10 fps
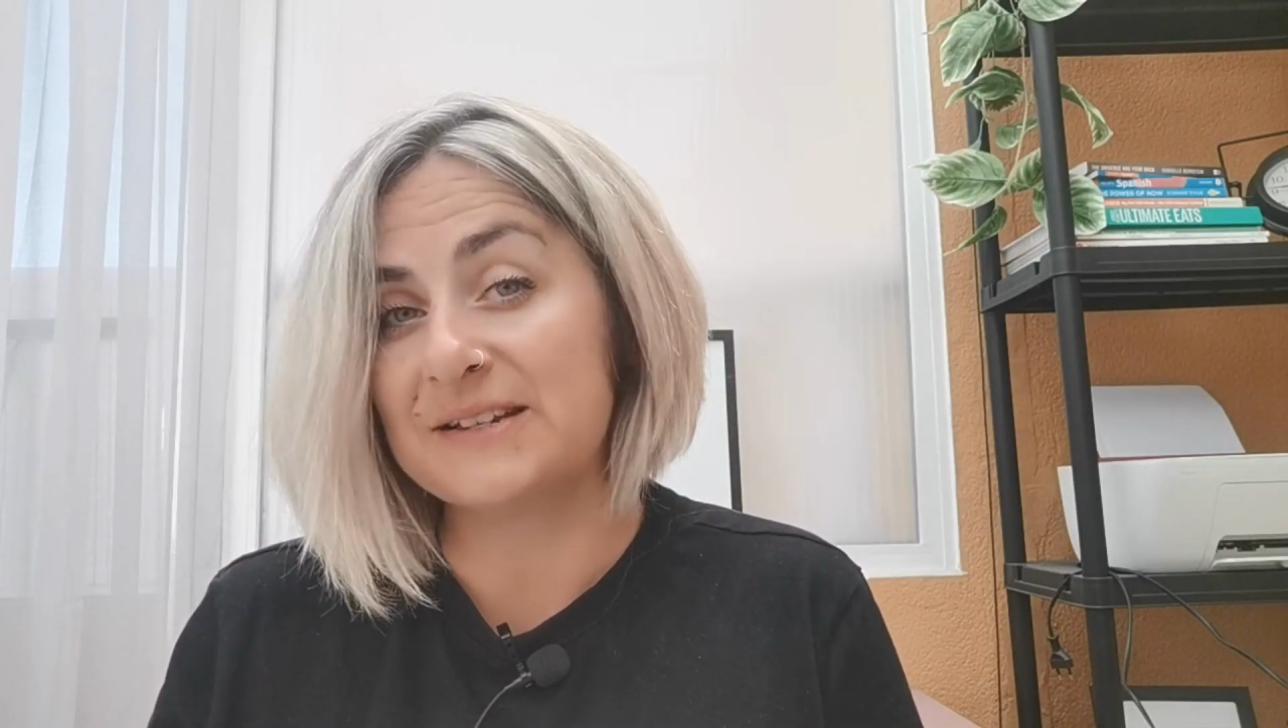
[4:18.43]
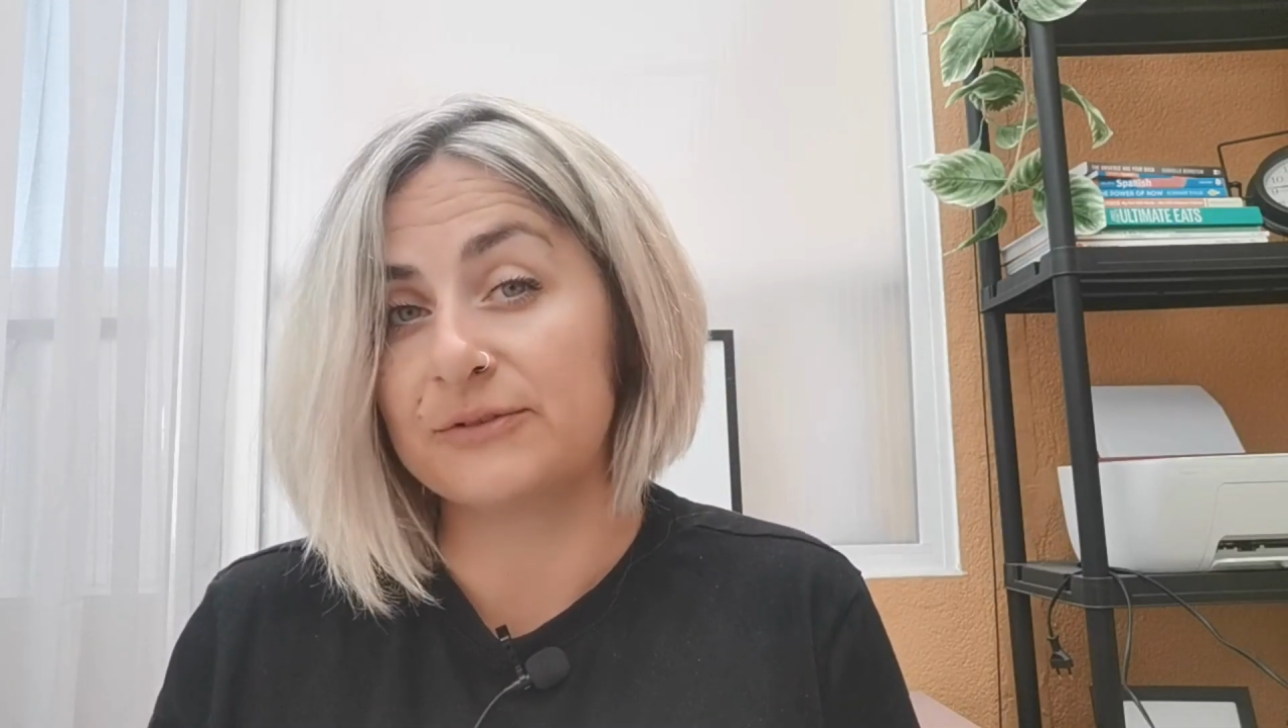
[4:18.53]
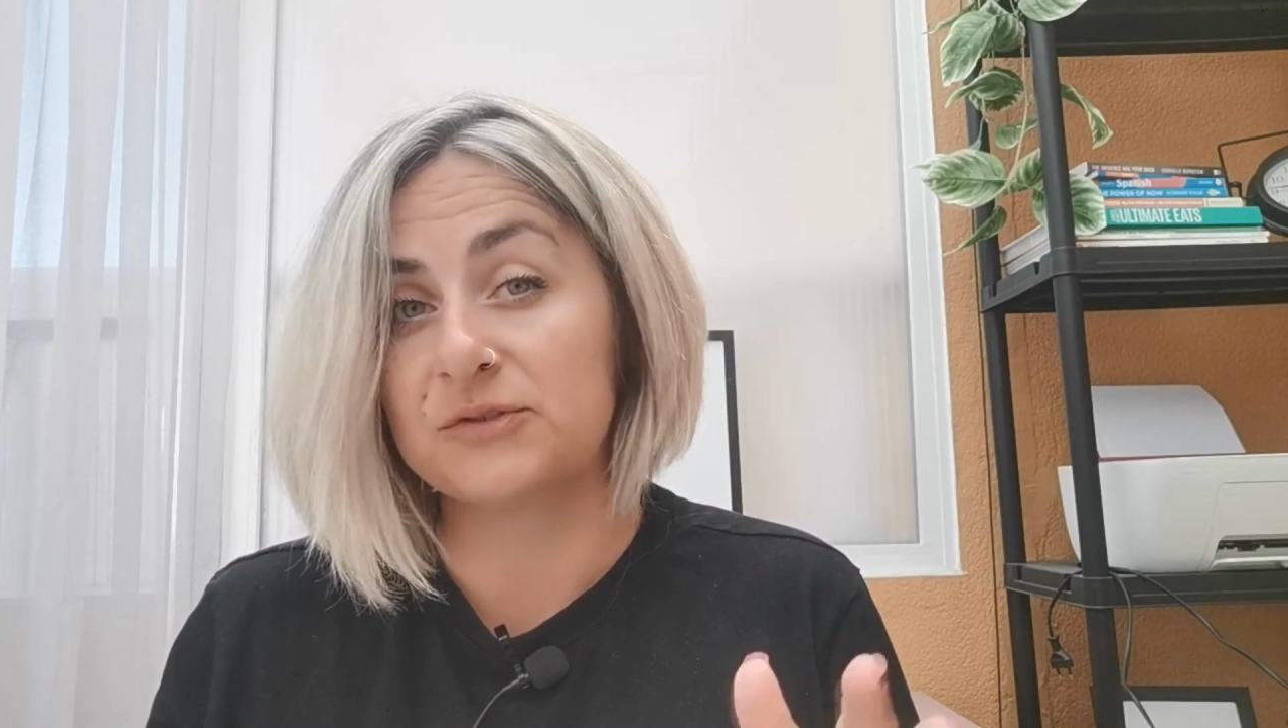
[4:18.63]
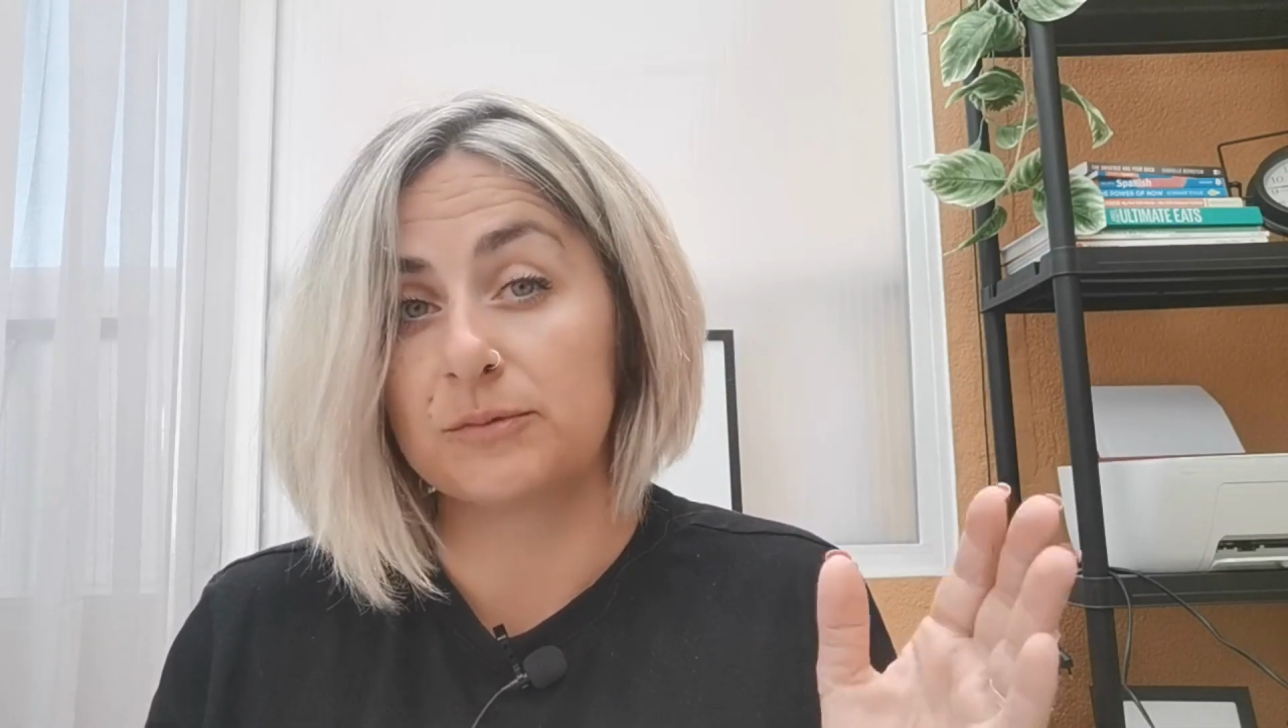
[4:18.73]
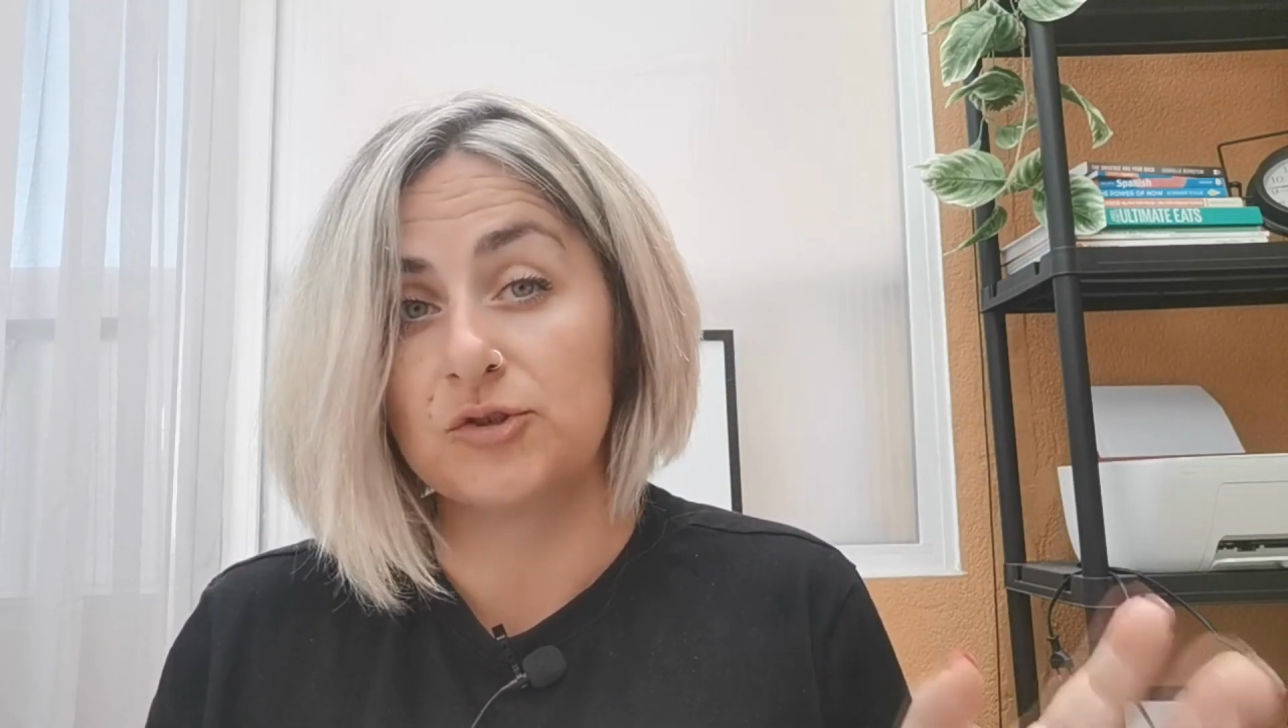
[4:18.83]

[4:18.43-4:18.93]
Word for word: it differs